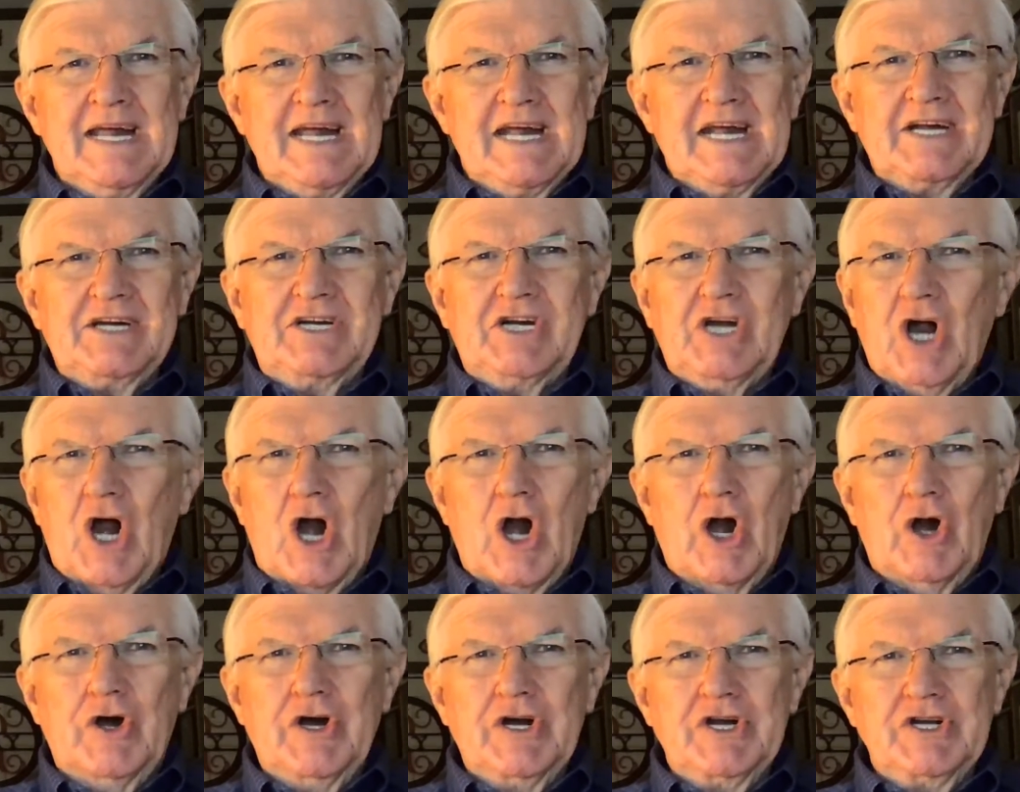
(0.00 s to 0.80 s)

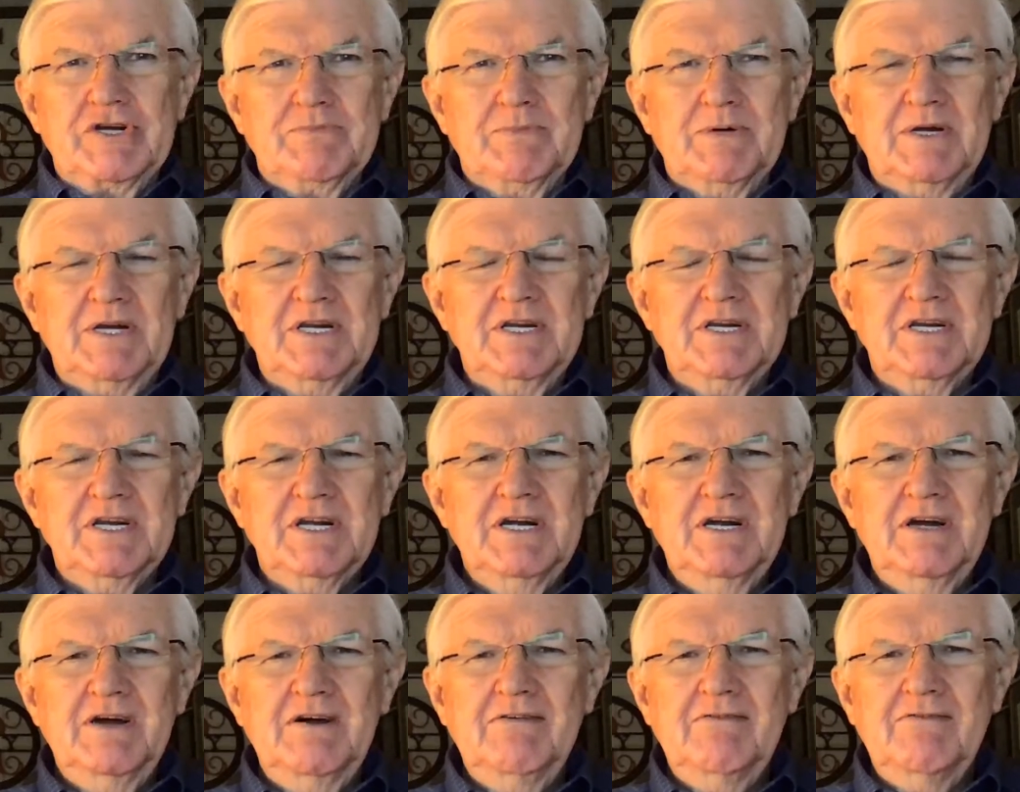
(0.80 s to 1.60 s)
Encouragement
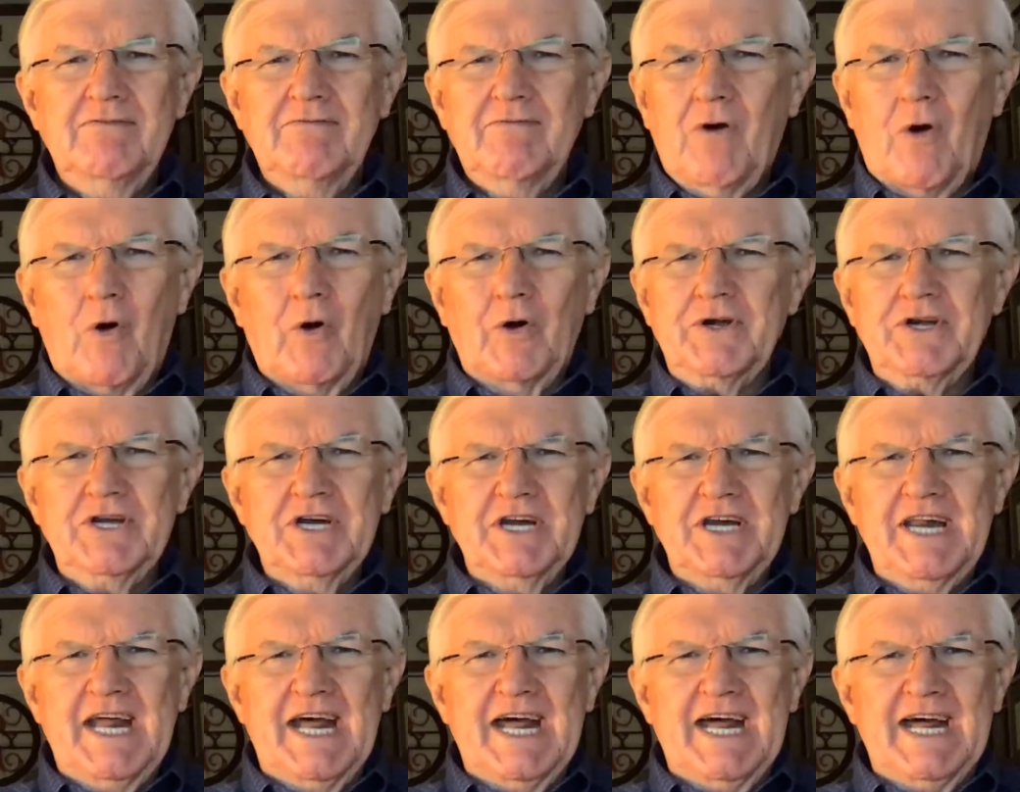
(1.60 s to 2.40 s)
for
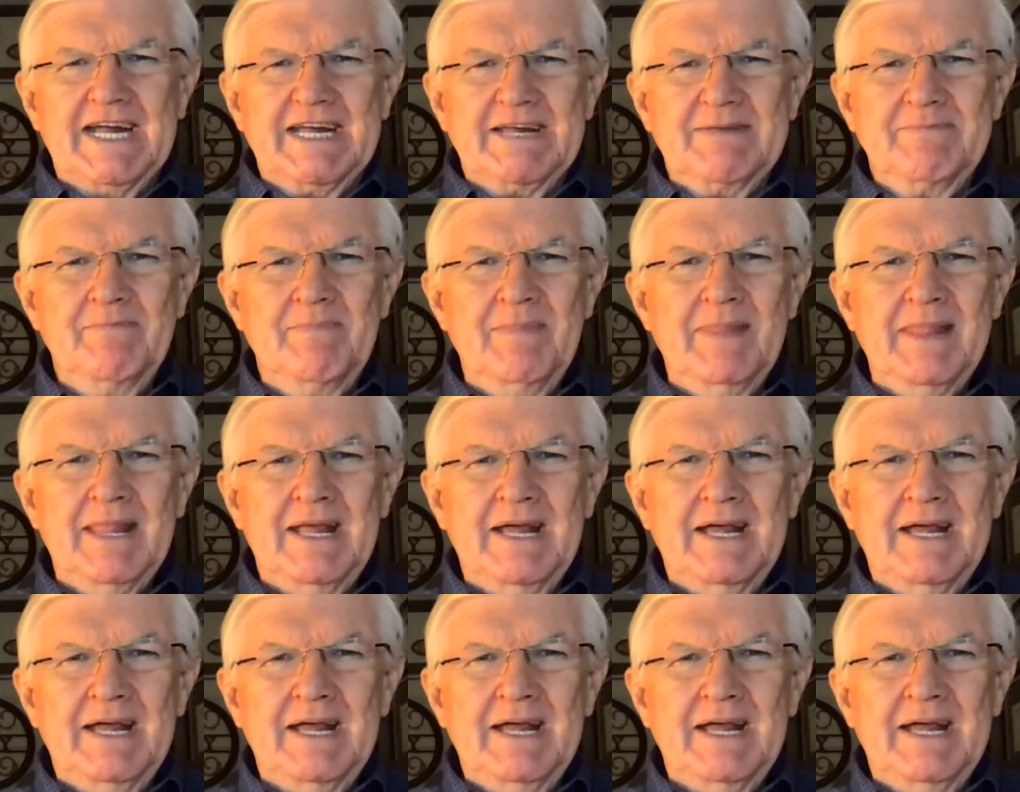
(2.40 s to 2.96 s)
today.